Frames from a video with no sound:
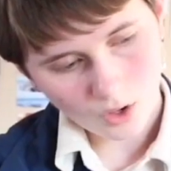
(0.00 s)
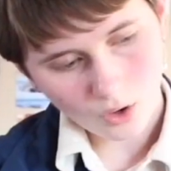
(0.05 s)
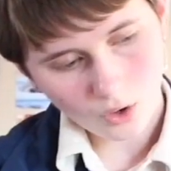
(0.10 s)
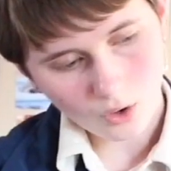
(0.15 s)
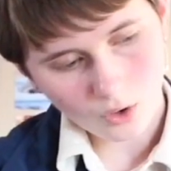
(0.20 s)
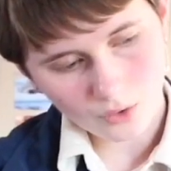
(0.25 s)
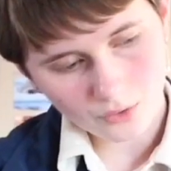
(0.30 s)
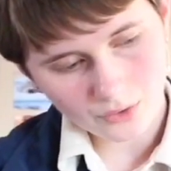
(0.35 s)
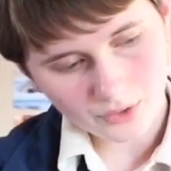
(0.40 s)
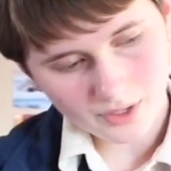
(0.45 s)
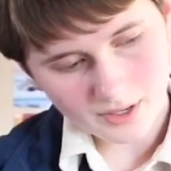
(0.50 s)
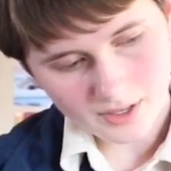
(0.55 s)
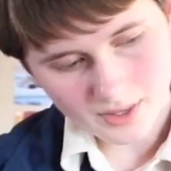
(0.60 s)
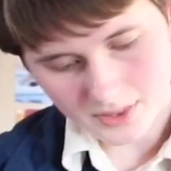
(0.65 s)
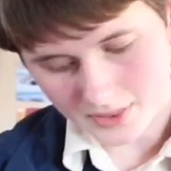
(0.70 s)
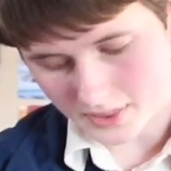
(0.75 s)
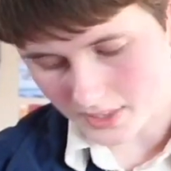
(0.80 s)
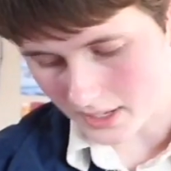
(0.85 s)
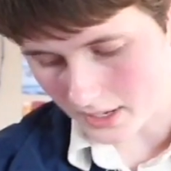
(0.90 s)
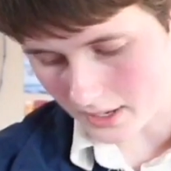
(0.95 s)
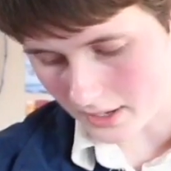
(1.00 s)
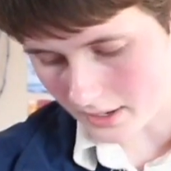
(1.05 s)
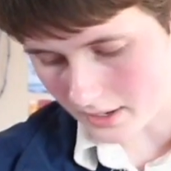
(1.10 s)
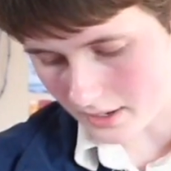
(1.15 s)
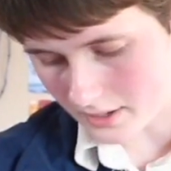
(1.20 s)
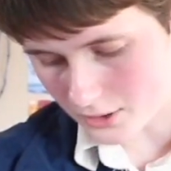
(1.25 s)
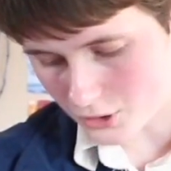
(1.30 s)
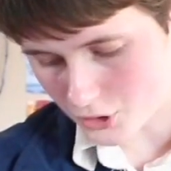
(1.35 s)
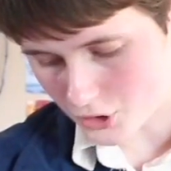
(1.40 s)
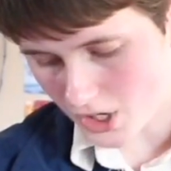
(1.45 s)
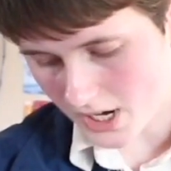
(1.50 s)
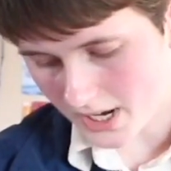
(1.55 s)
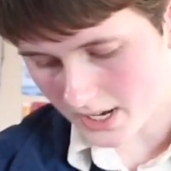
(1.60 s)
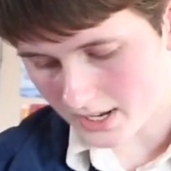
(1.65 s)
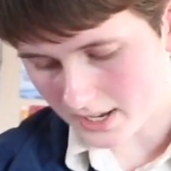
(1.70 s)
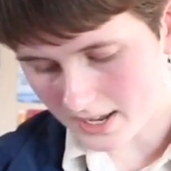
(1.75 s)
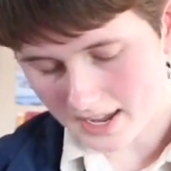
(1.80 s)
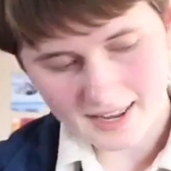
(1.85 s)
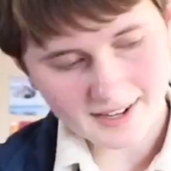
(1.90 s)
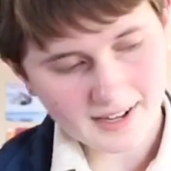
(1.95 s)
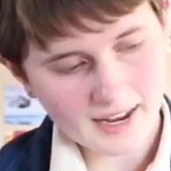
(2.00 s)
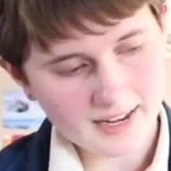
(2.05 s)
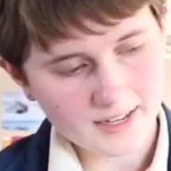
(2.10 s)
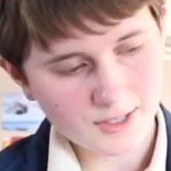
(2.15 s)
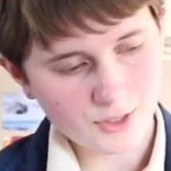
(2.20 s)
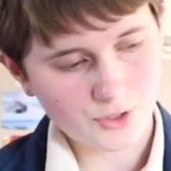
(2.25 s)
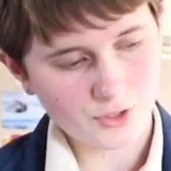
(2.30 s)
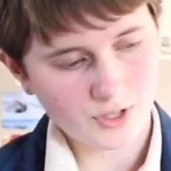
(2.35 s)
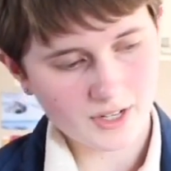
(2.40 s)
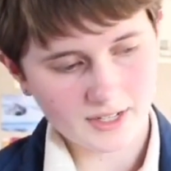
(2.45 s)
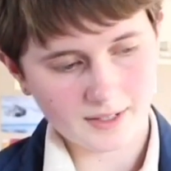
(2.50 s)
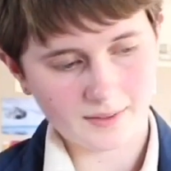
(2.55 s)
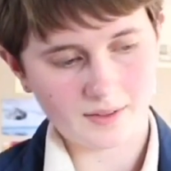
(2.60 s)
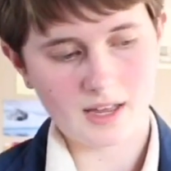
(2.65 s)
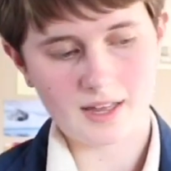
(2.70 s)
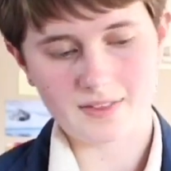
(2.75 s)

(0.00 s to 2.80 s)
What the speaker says: on the G and A string,